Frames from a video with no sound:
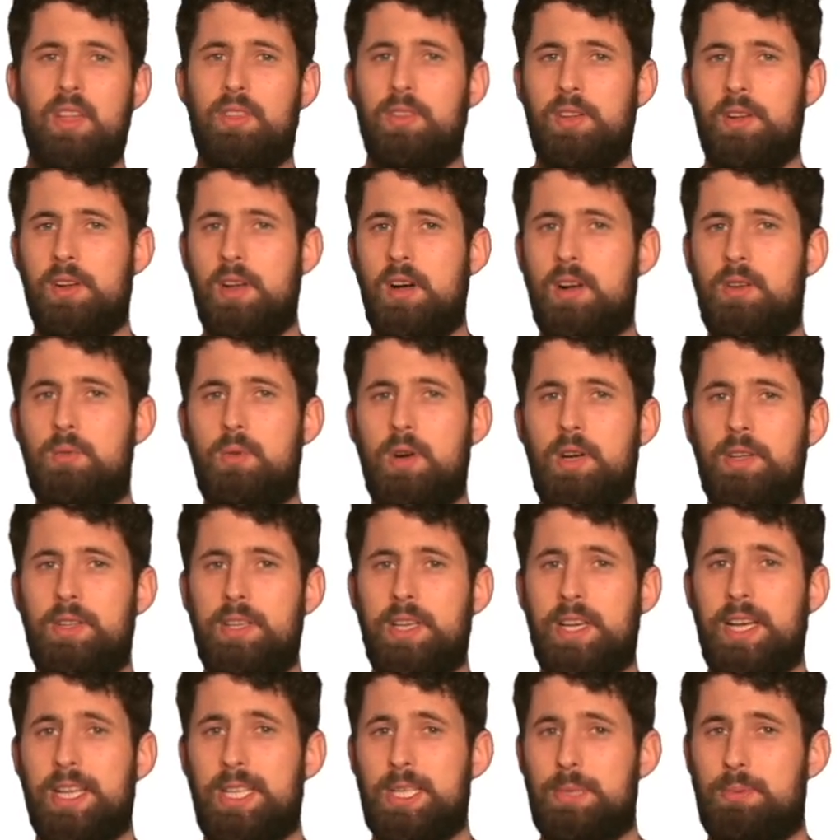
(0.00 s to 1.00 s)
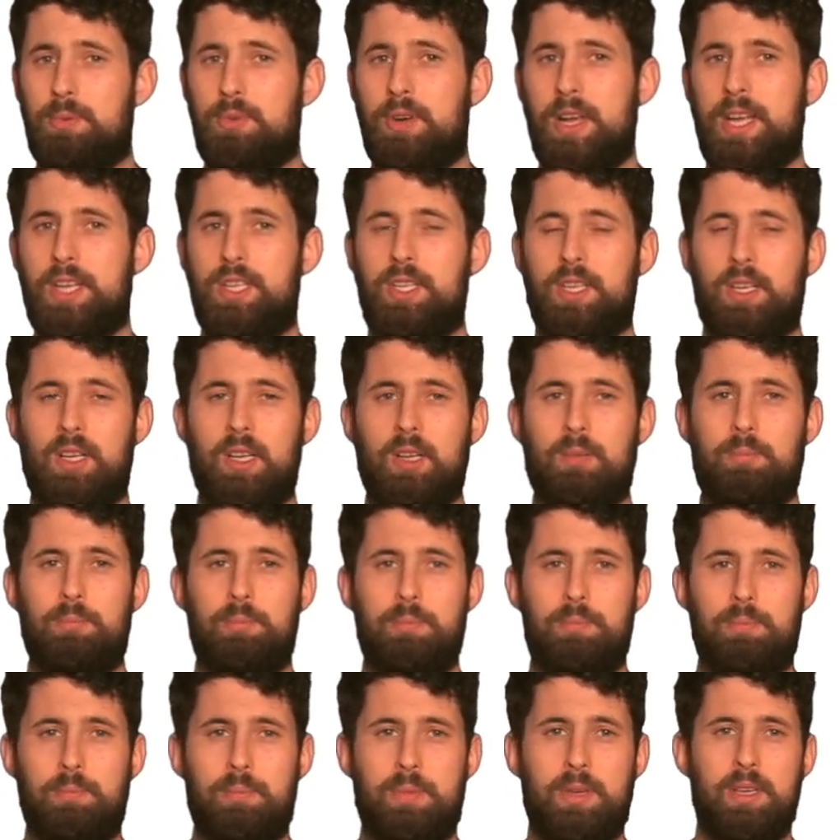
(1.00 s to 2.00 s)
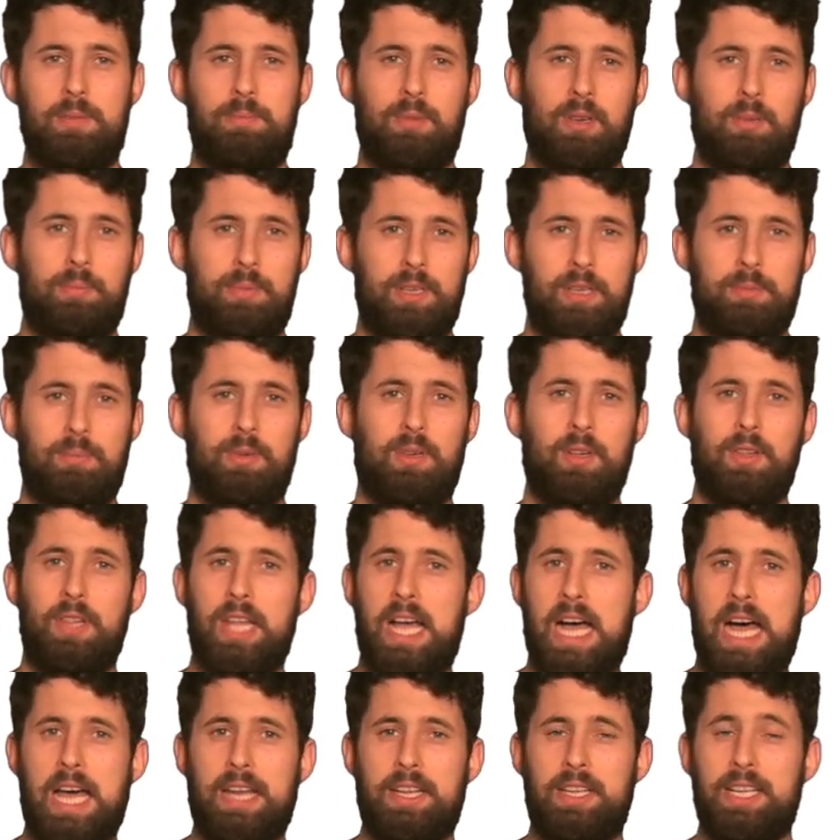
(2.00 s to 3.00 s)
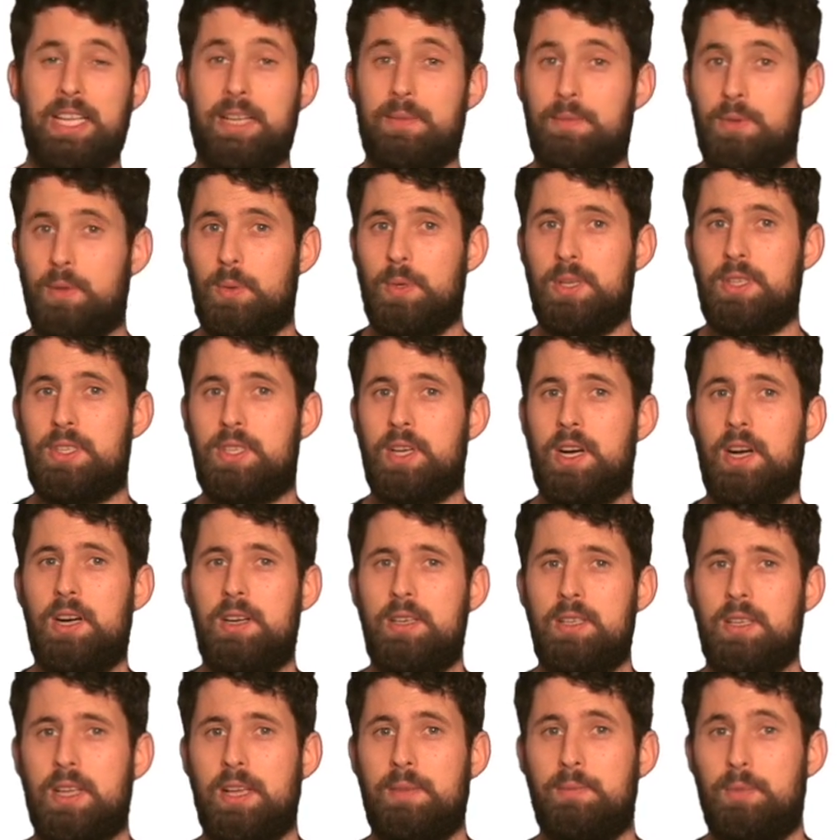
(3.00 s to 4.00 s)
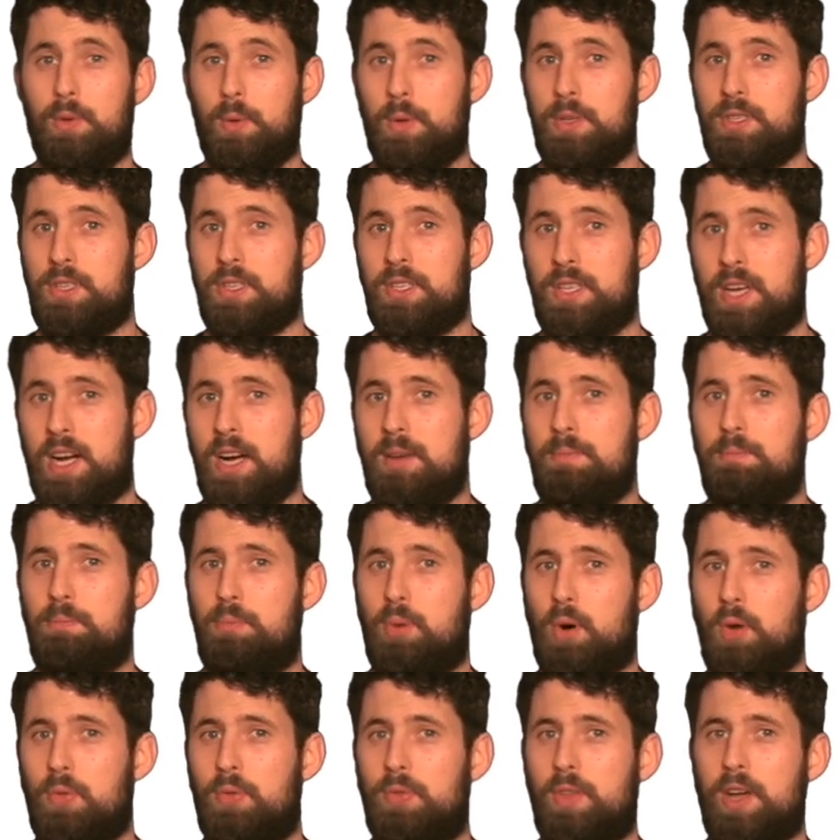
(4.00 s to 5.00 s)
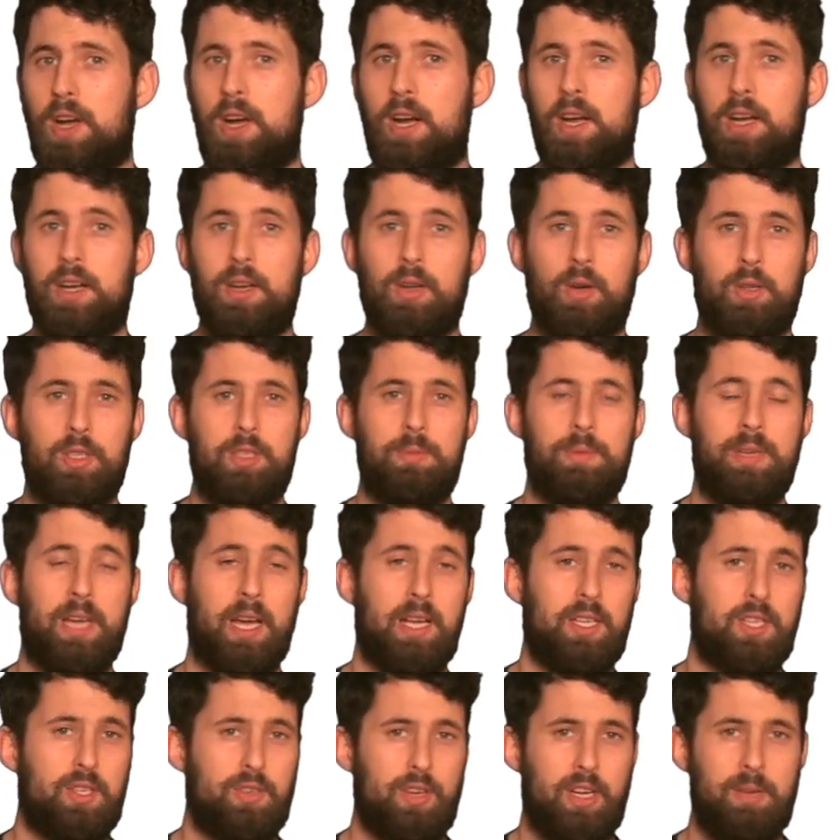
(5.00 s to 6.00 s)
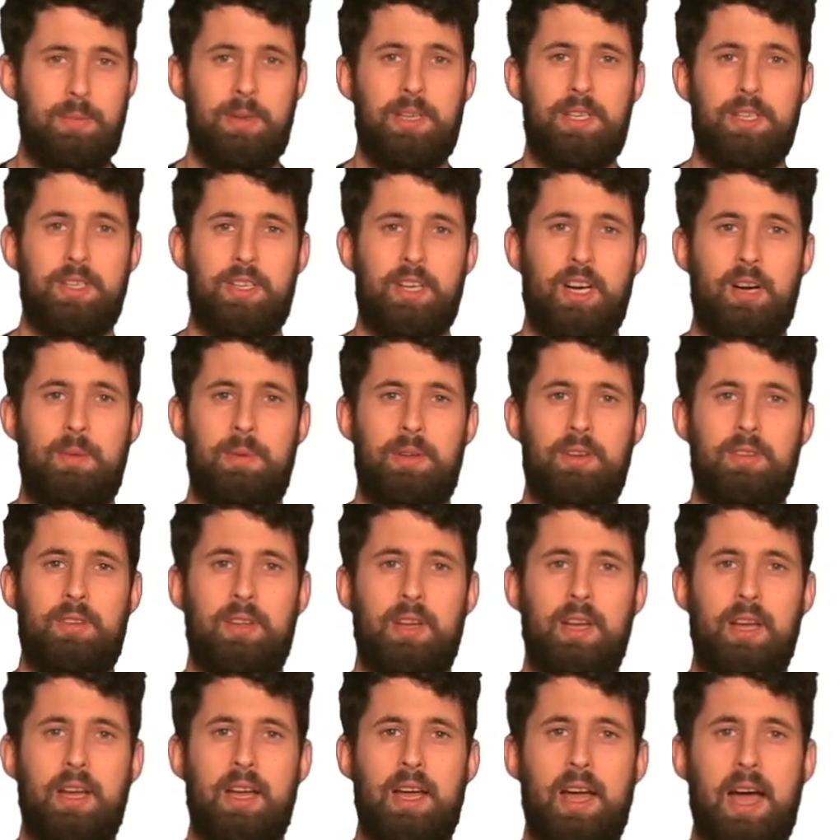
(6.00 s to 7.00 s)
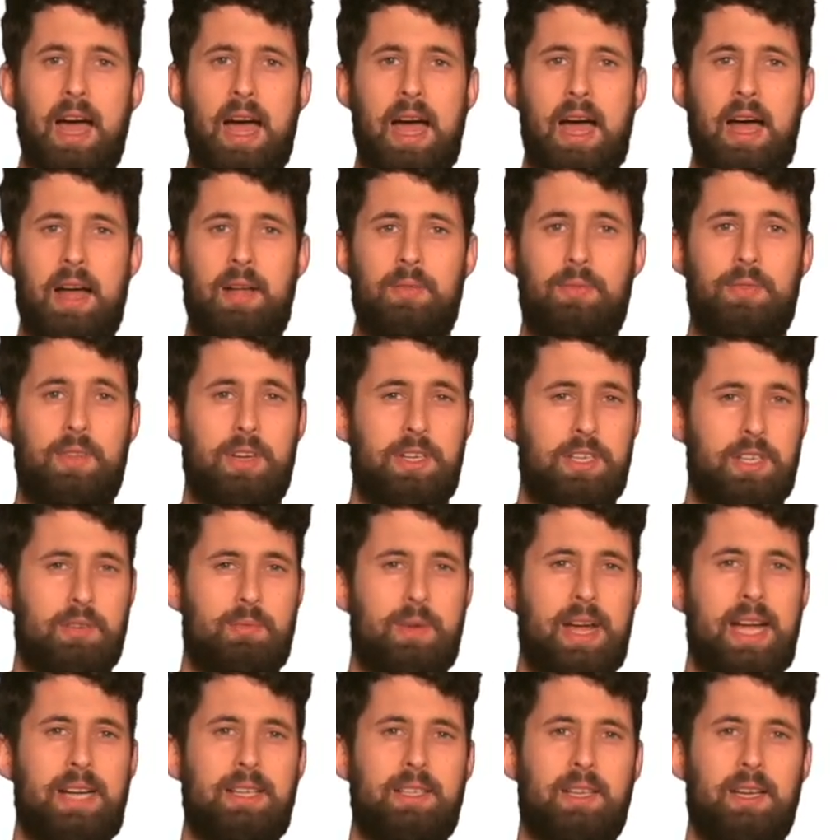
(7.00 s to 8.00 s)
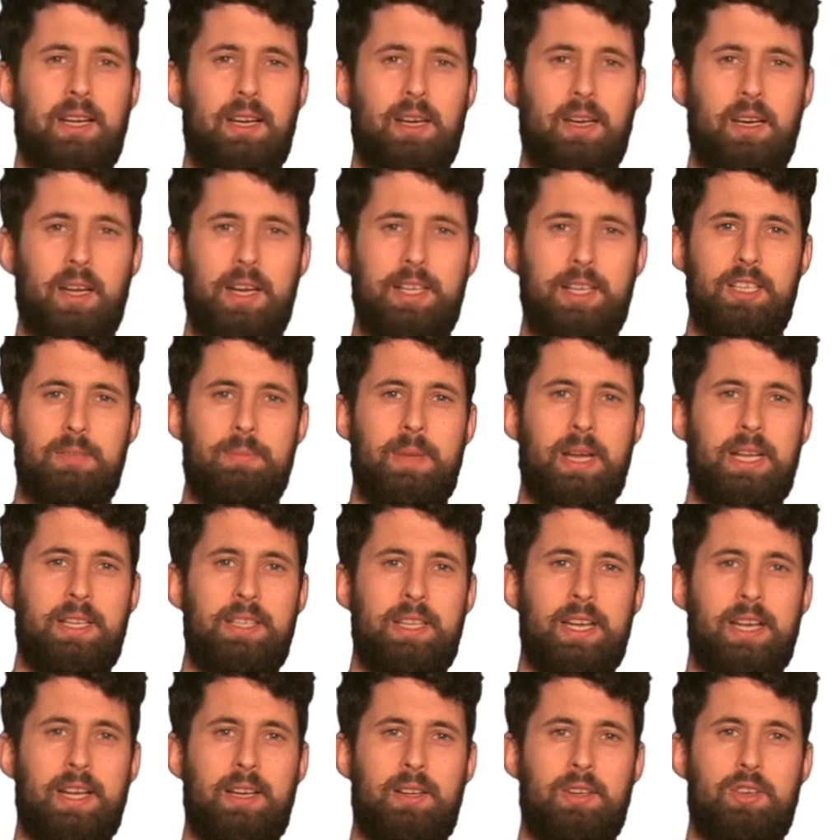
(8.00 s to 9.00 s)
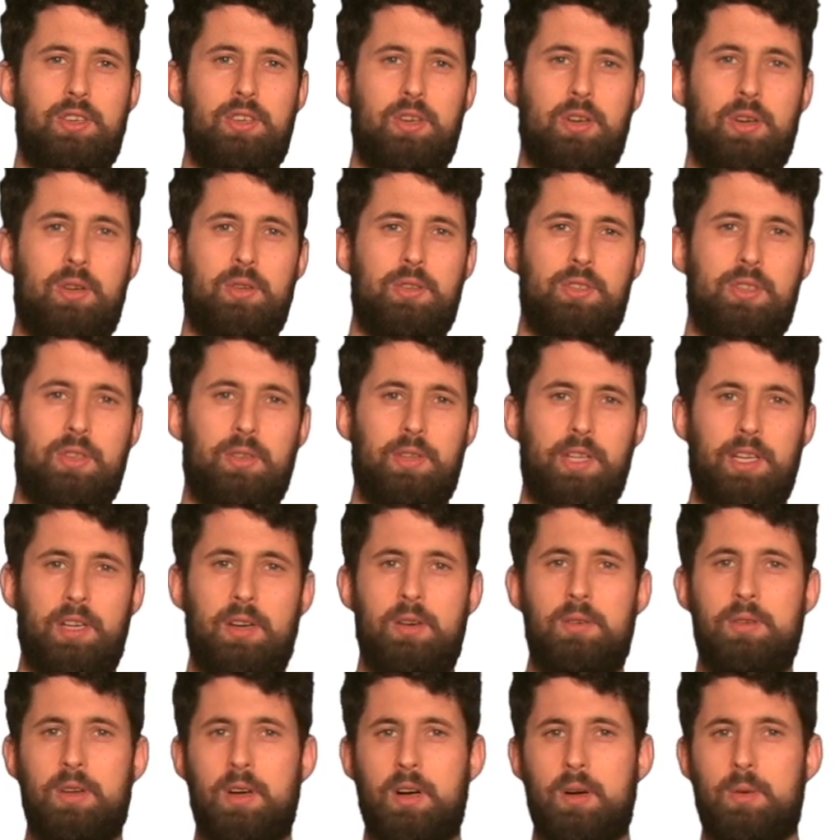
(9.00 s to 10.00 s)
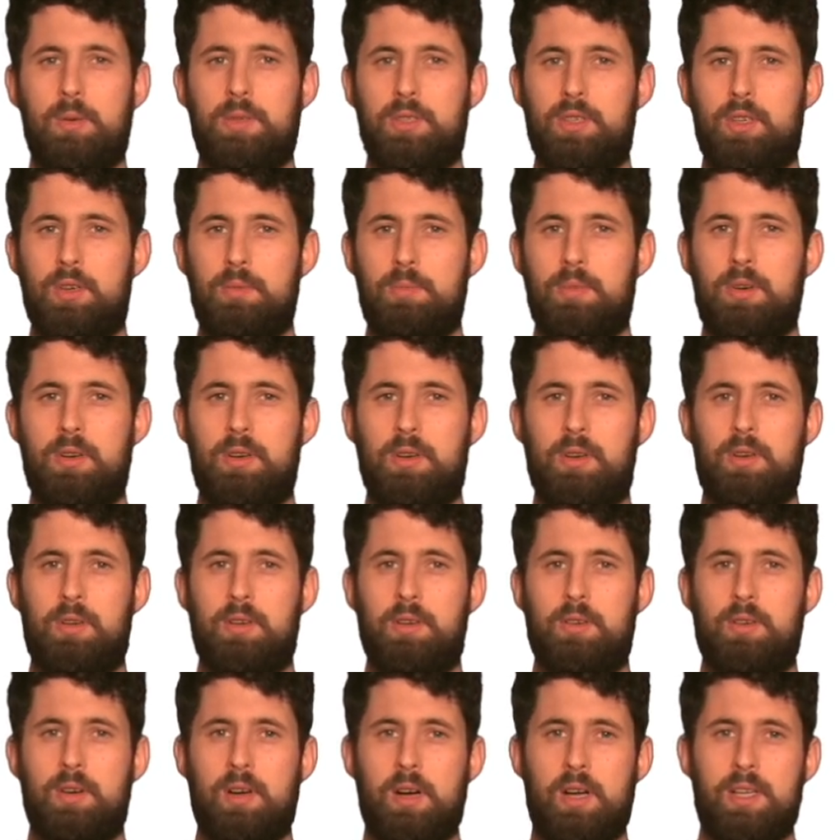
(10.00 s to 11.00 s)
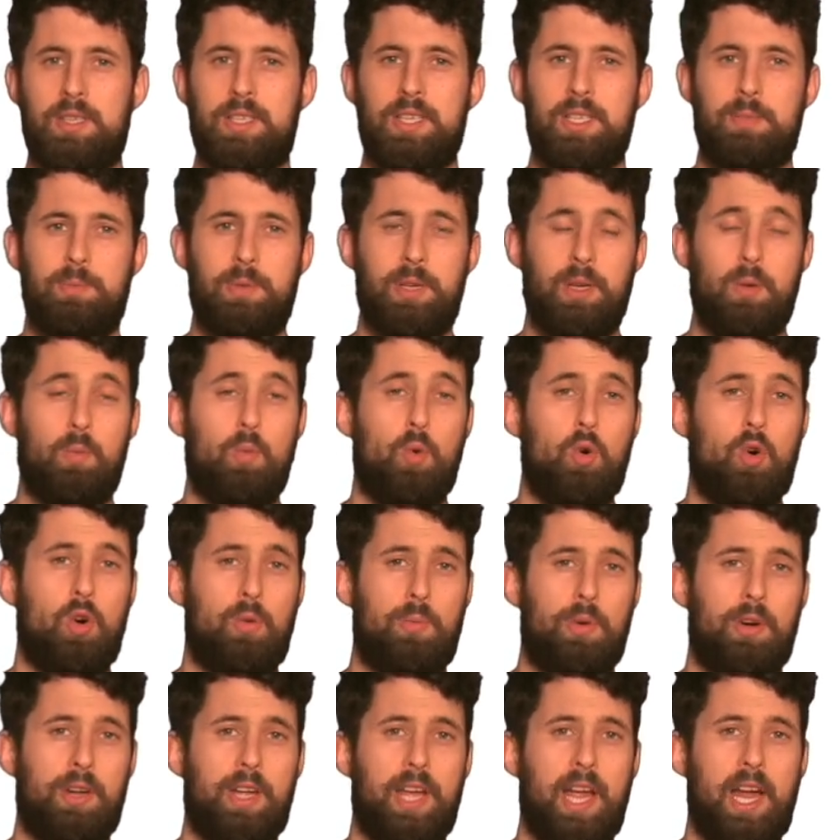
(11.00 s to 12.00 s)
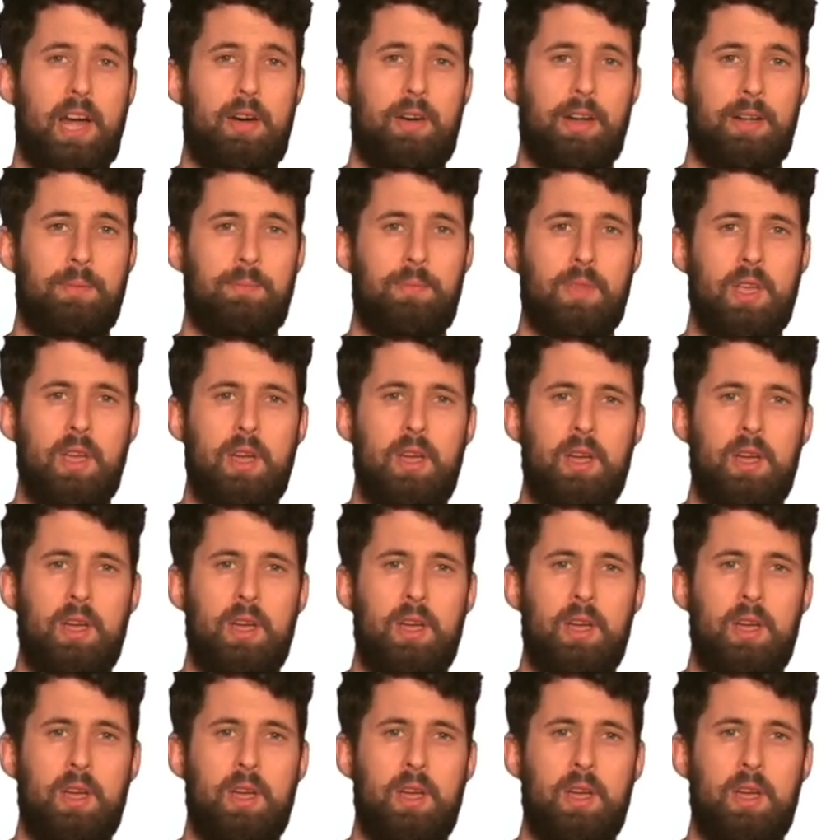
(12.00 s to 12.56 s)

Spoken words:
They're not quite the inspirational people that influencers are, but they're known to be extremely determined, and they're direct and to maintain control, so they don't always come across as being warm or caring.